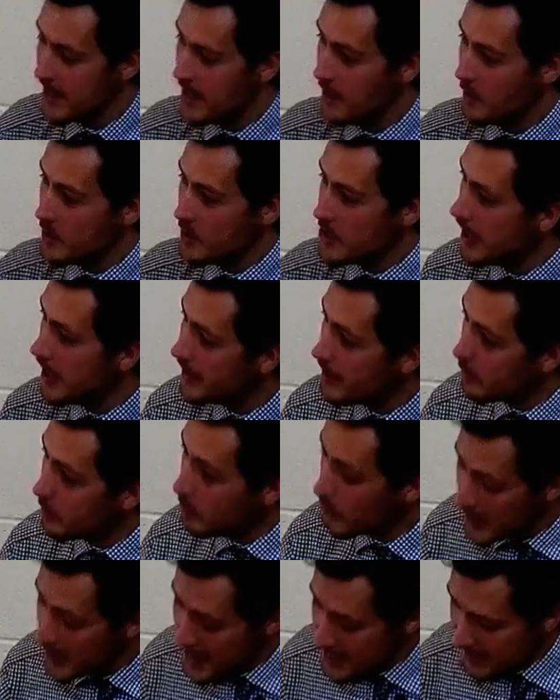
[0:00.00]
which are the
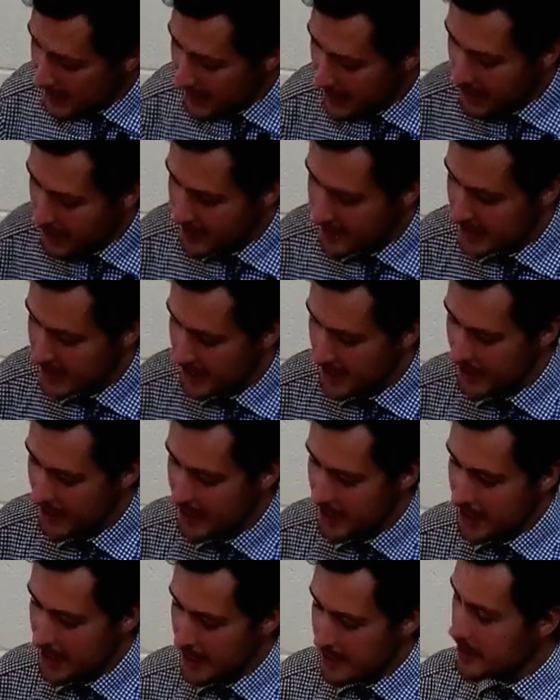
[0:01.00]
precursor
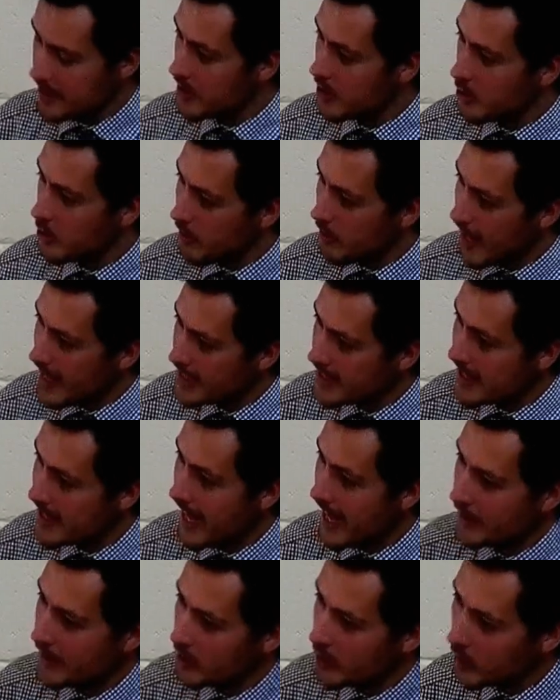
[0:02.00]
to the great
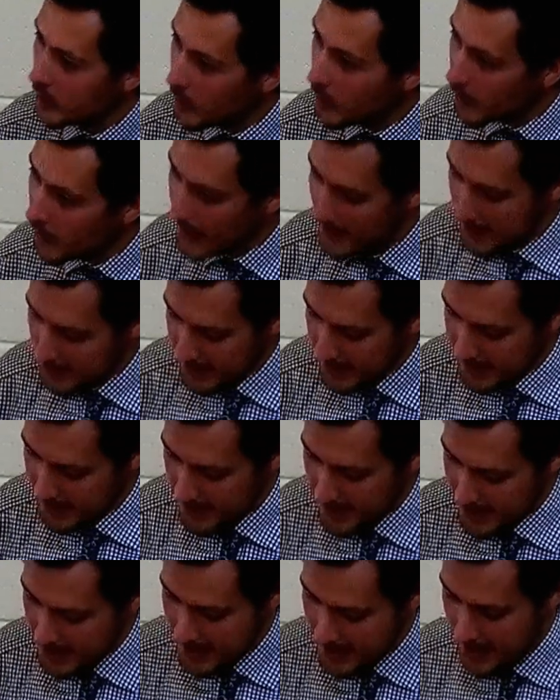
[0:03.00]
and glorious
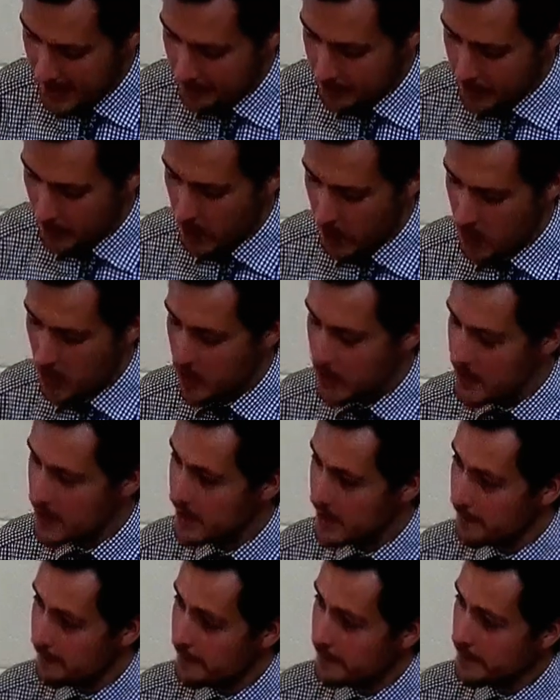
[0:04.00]
day of the Lord.
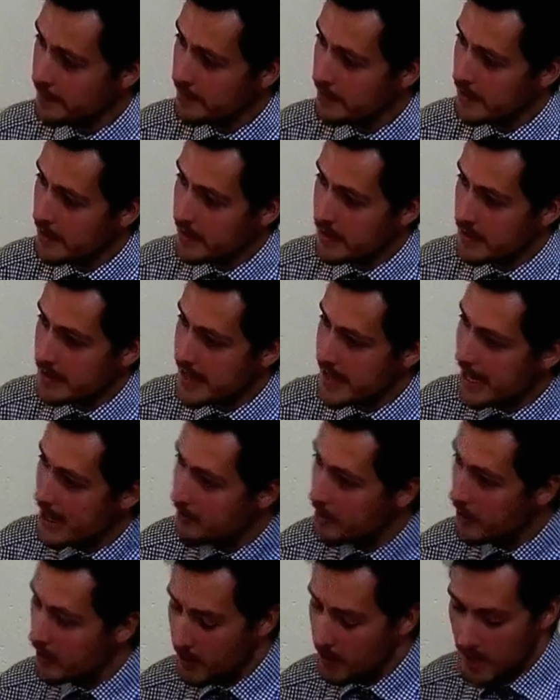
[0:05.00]
The day of
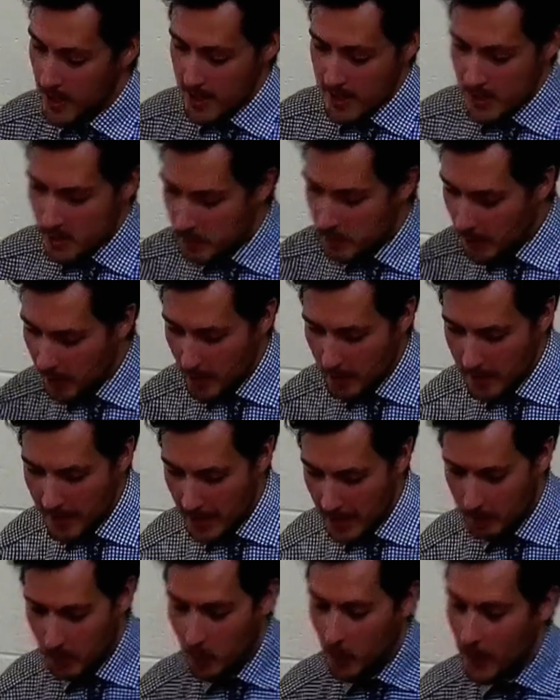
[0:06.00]
the Spirit being
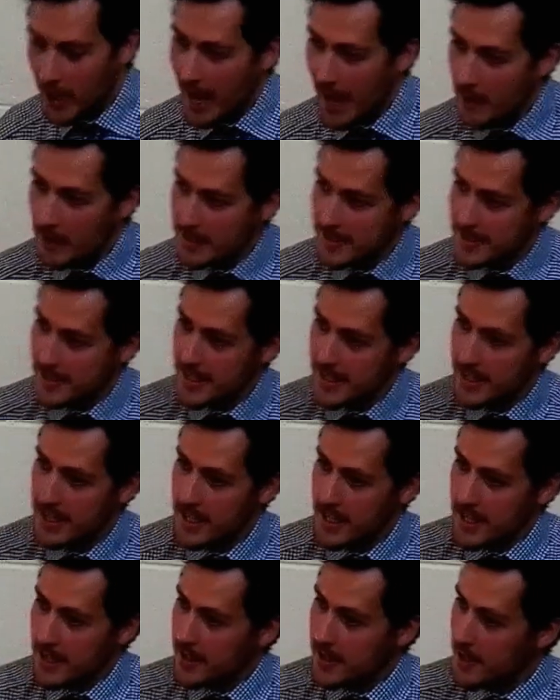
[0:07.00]
poured out is the,
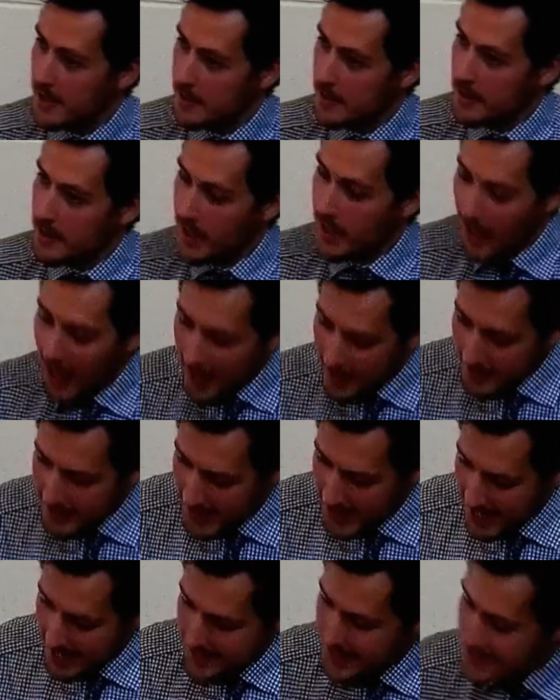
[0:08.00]
the, the last
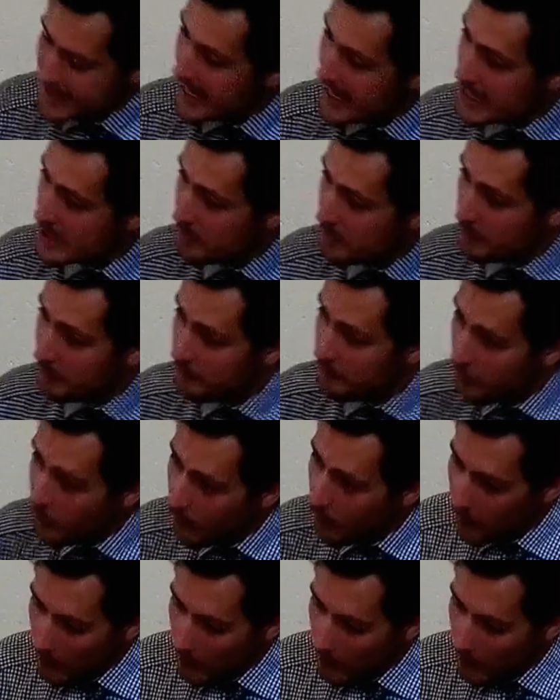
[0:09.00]
days, the days before